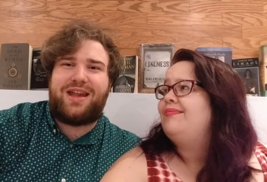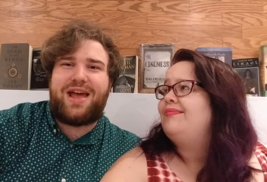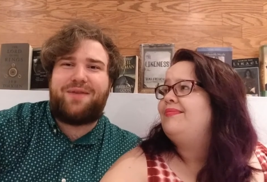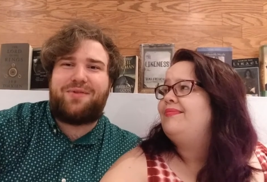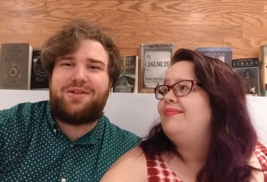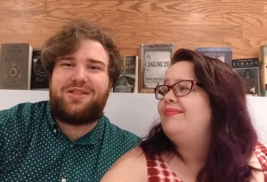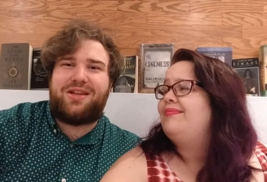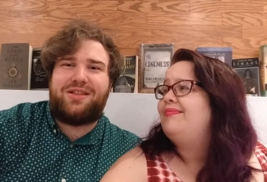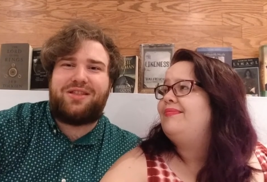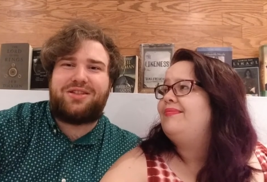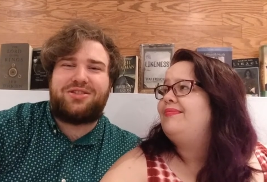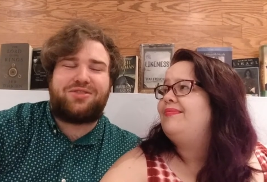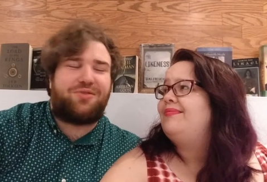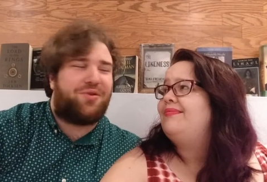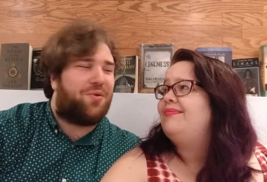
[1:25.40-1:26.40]
Speaker 1: and everything that's
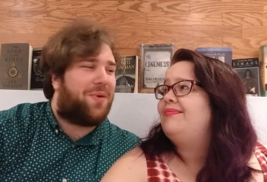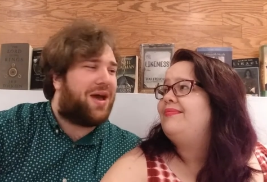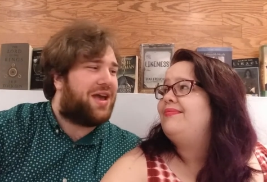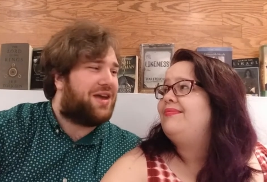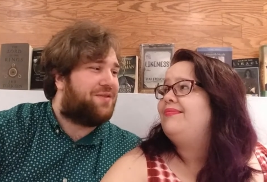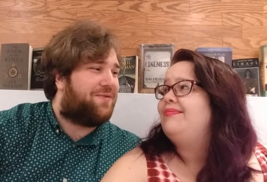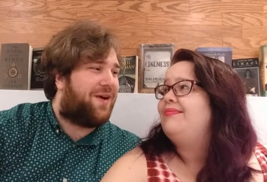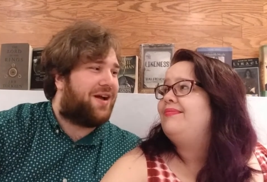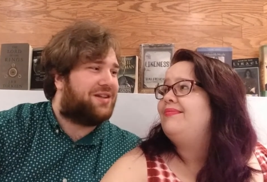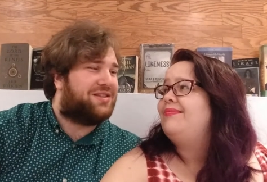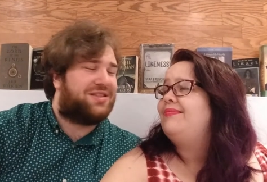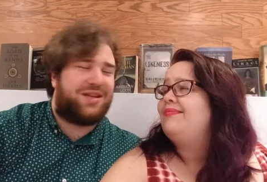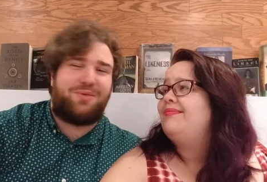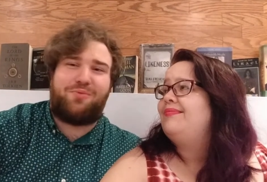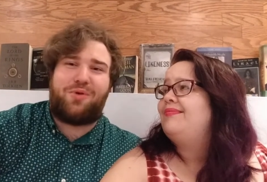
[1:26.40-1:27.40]
thrown away and finds
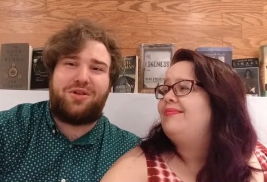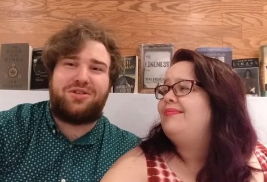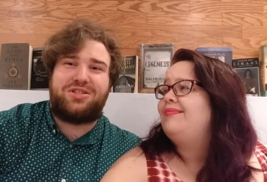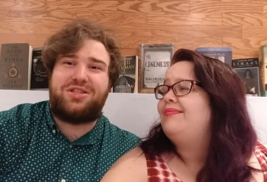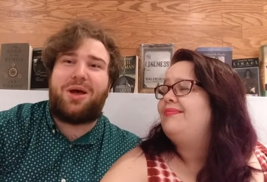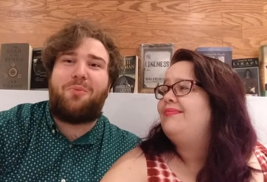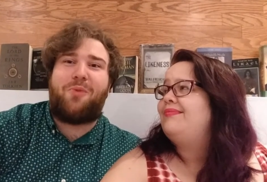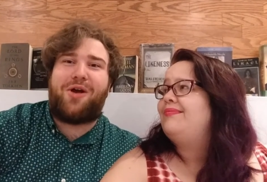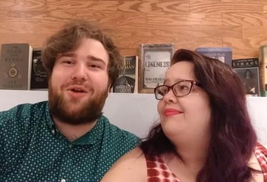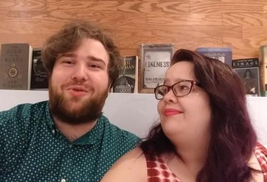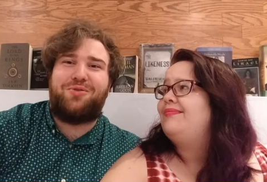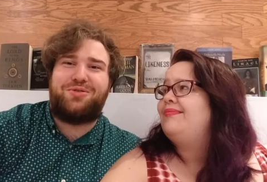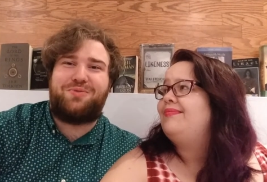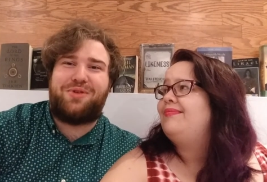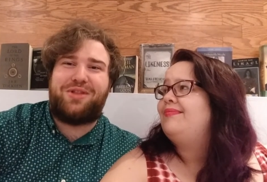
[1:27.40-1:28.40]
someone somewhere who's